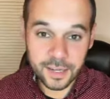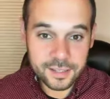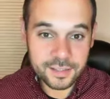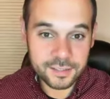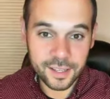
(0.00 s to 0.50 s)

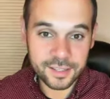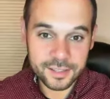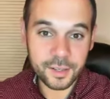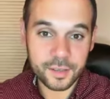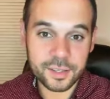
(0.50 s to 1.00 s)
God is,
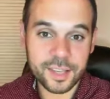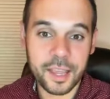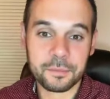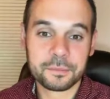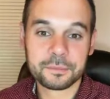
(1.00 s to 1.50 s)
is still the
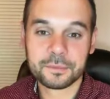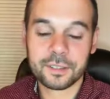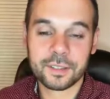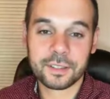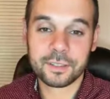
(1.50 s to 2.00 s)
same.
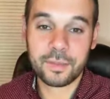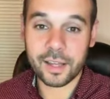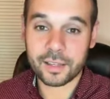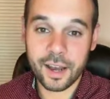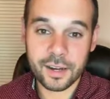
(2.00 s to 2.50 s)
In
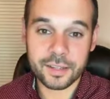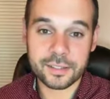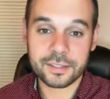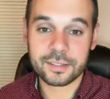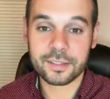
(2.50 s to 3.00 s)
fact, God
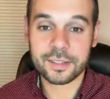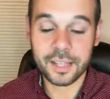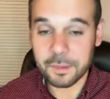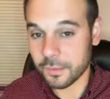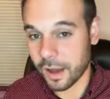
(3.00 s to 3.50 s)
is the
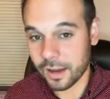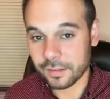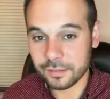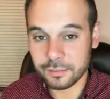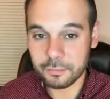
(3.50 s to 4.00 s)
same
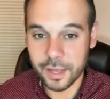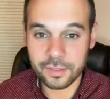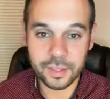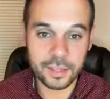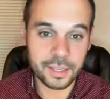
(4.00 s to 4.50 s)
God
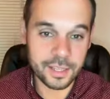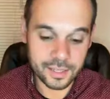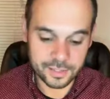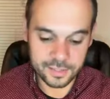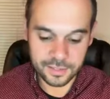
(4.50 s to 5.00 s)
back then that
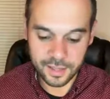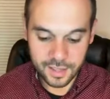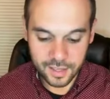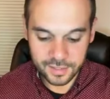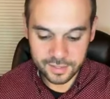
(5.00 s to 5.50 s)
He is
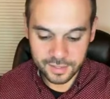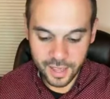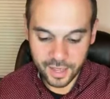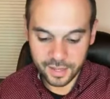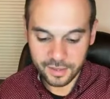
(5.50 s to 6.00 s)

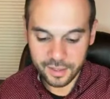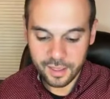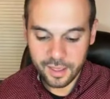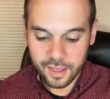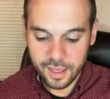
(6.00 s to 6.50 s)
today.
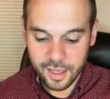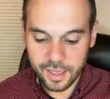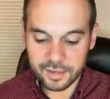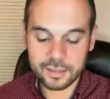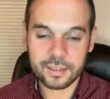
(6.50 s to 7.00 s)

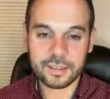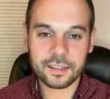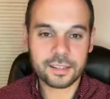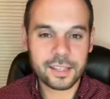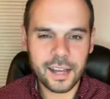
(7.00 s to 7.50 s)
And
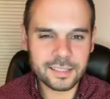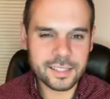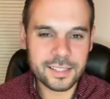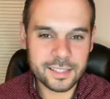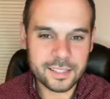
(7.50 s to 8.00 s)
God
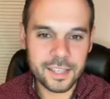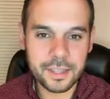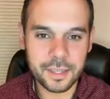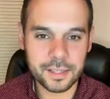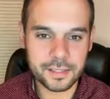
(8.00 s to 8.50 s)
doesn't
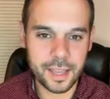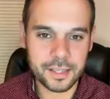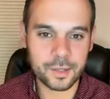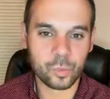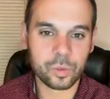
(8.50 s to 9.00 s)
see things
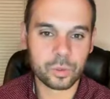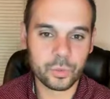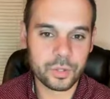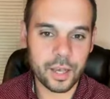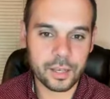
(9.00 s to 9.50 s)
as the
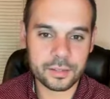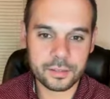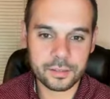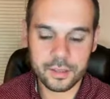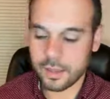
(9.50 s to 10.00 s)
world
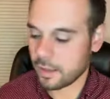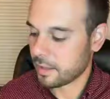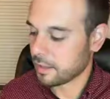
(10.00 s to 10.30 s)
does.